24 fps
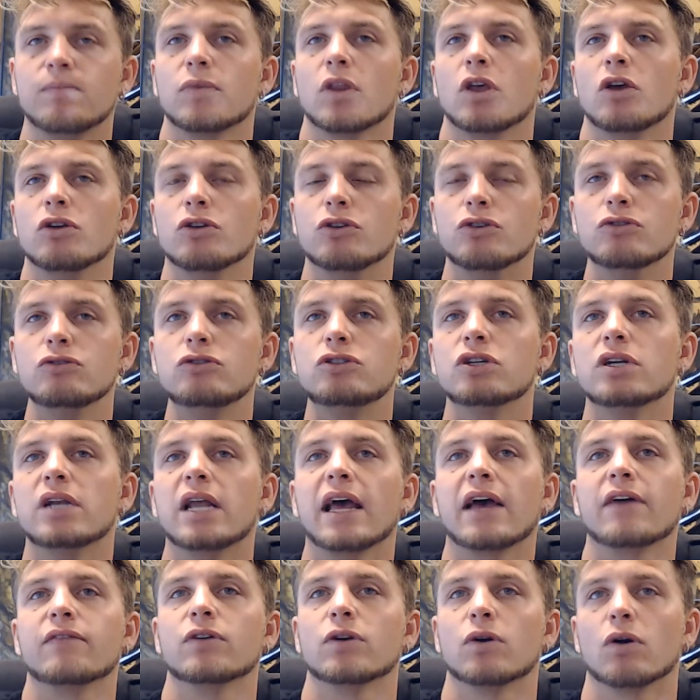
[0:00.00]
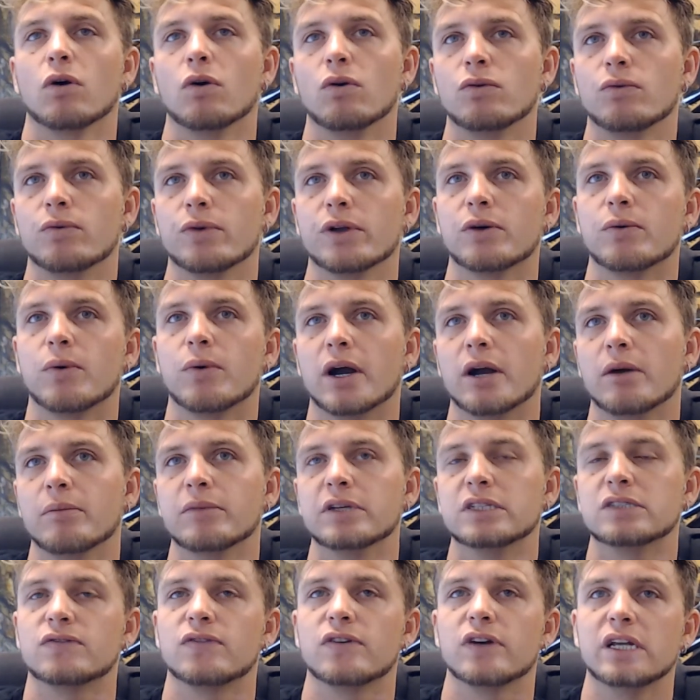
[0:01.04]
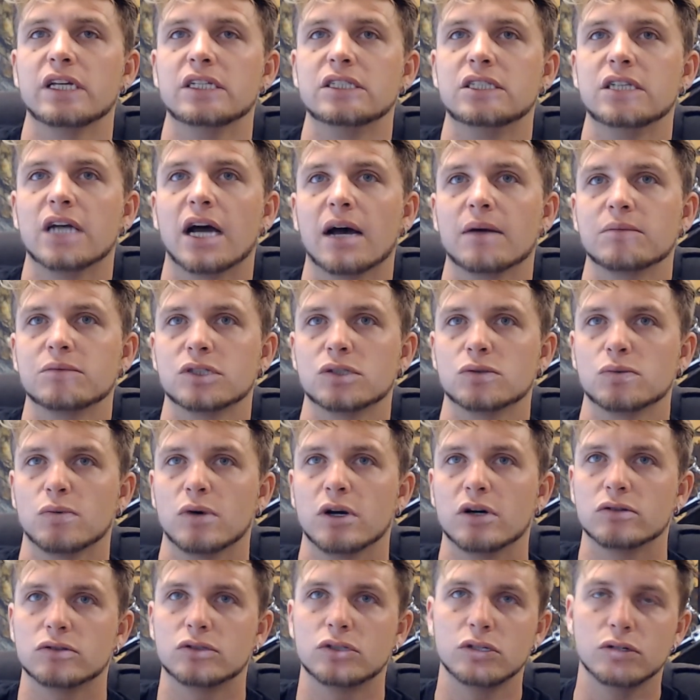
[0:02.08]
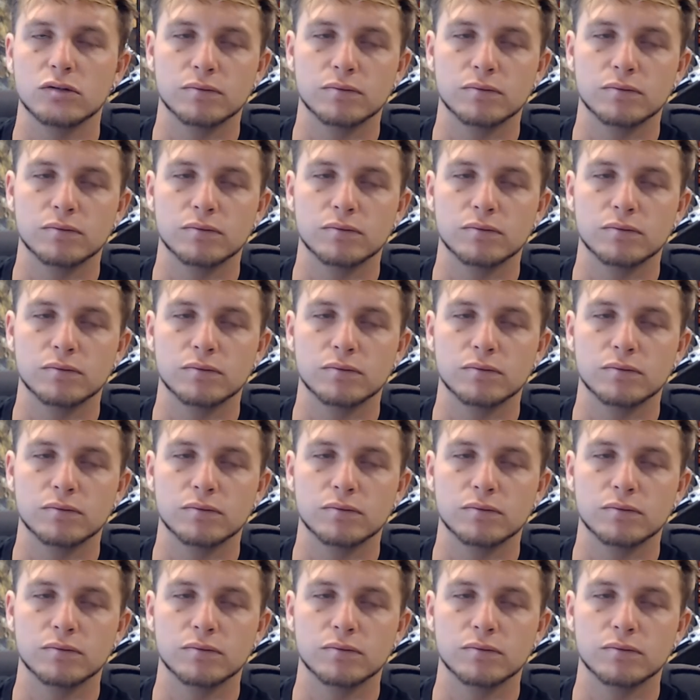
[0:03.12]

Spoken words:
You should have your own requirements for these jobs as well too.